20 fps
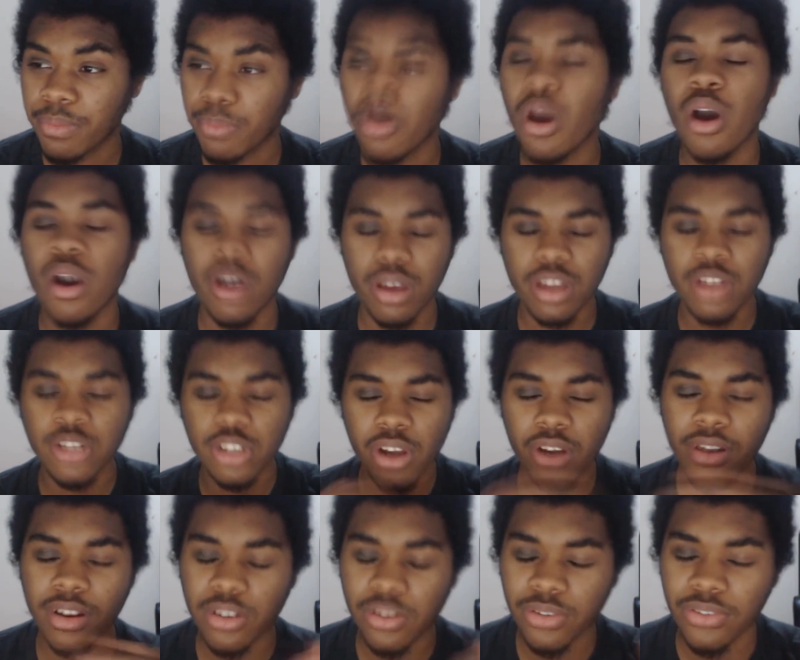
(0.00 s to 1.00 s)
But in
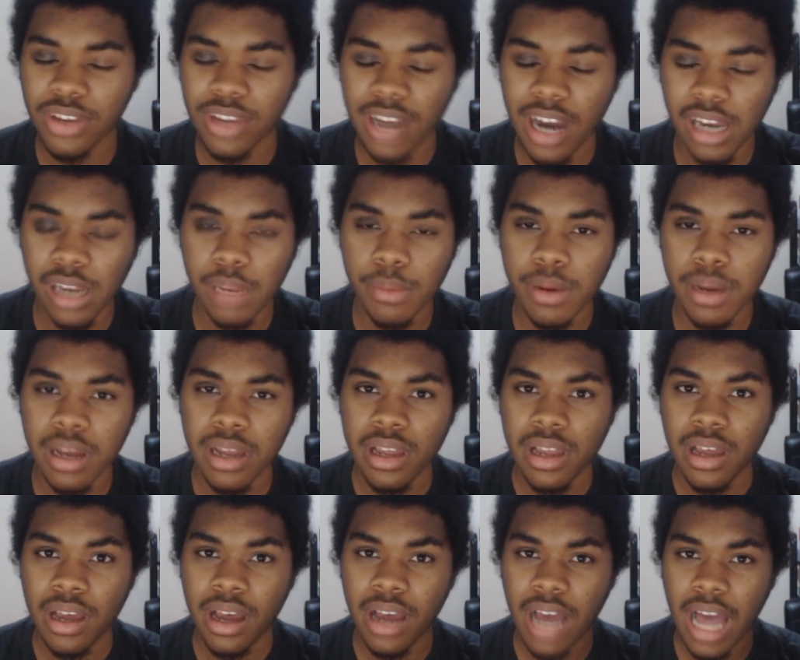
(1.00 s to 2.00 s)
general, I do think Alaba,
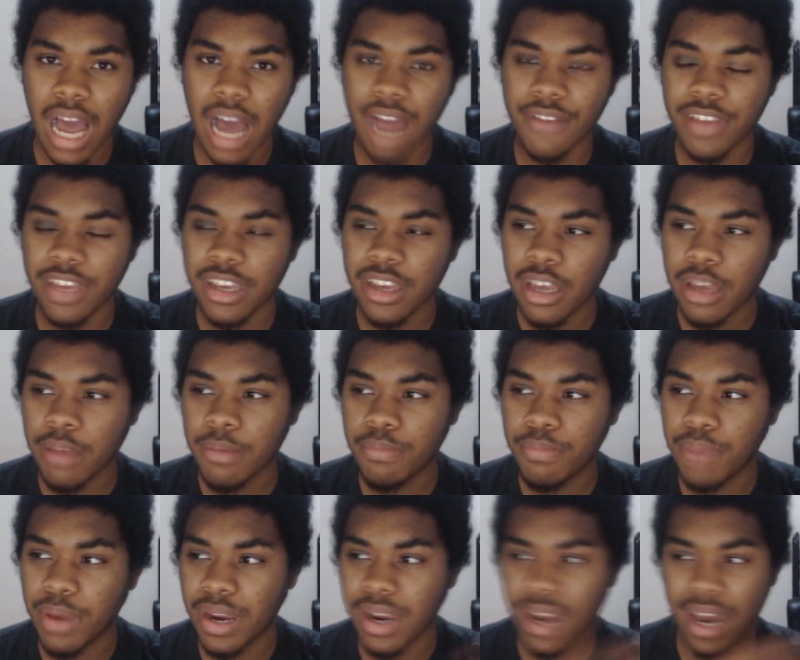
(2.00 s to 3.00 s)
Javi,
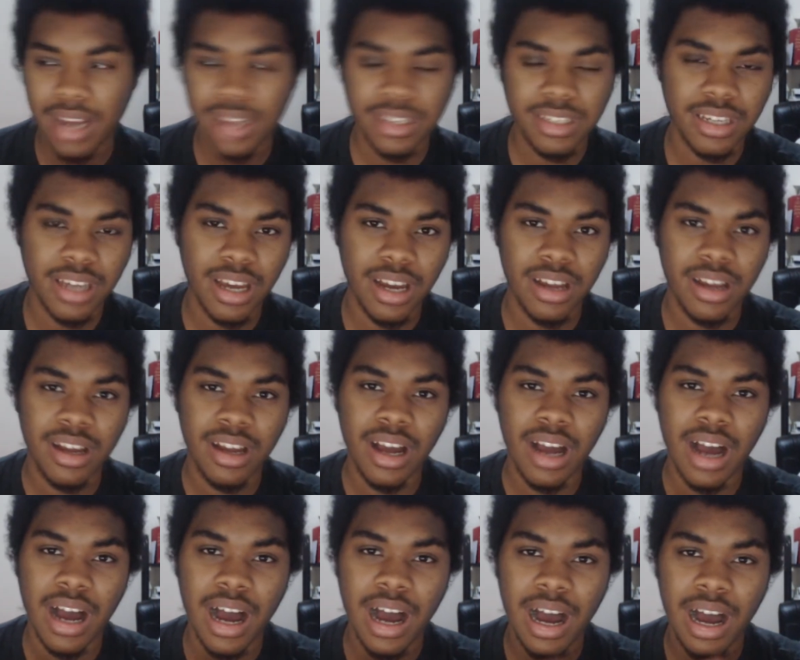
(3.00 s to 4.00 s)
Benatia,
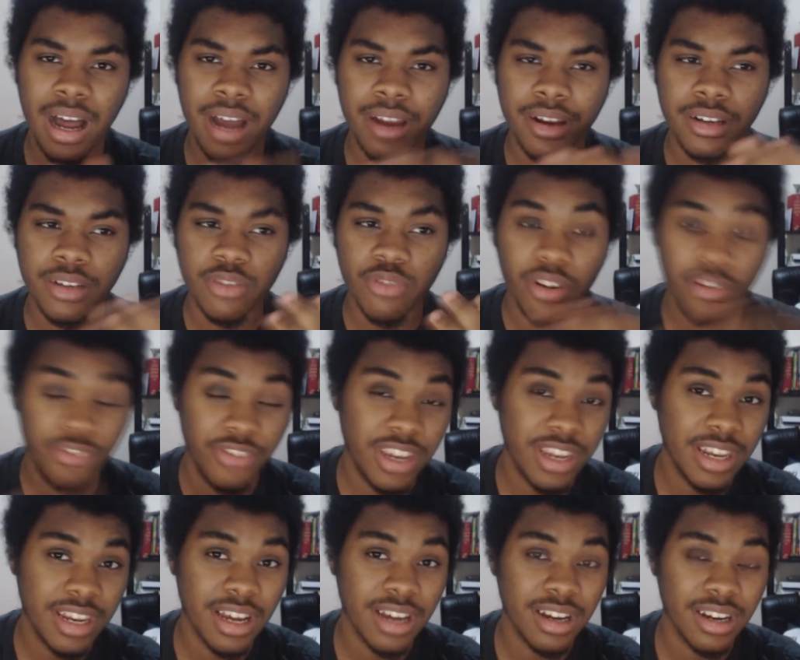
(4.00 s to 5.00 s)
and
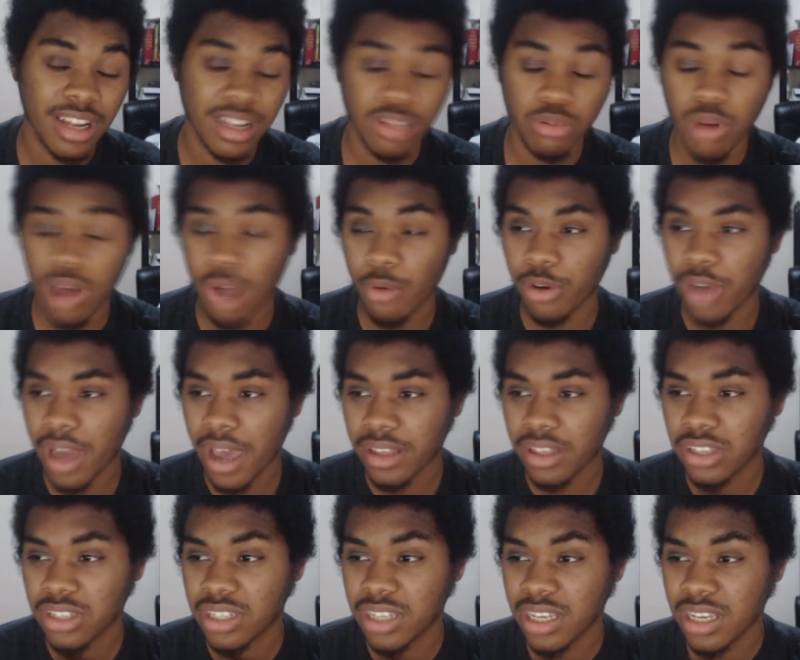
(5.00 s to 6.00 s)
Rafinha, that's what I would
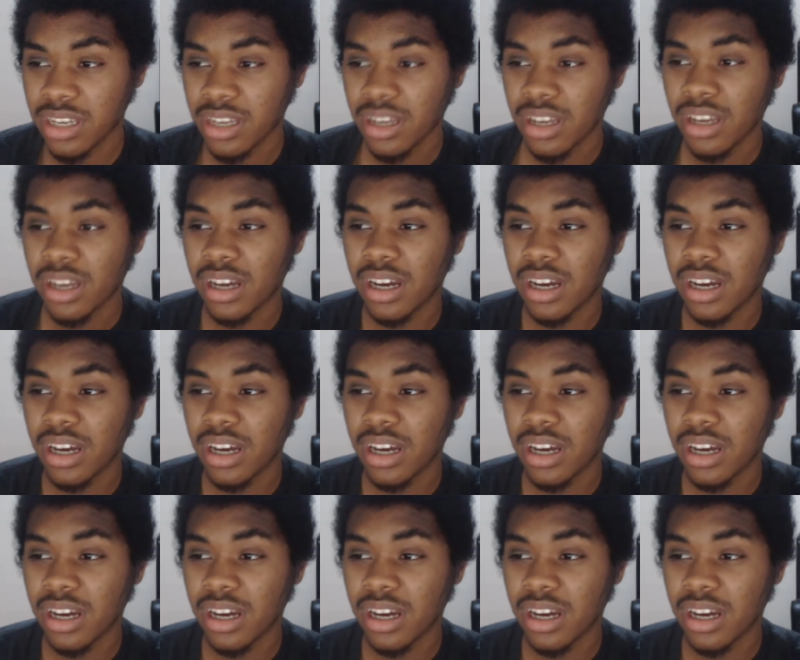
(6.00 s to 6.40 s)
like to see.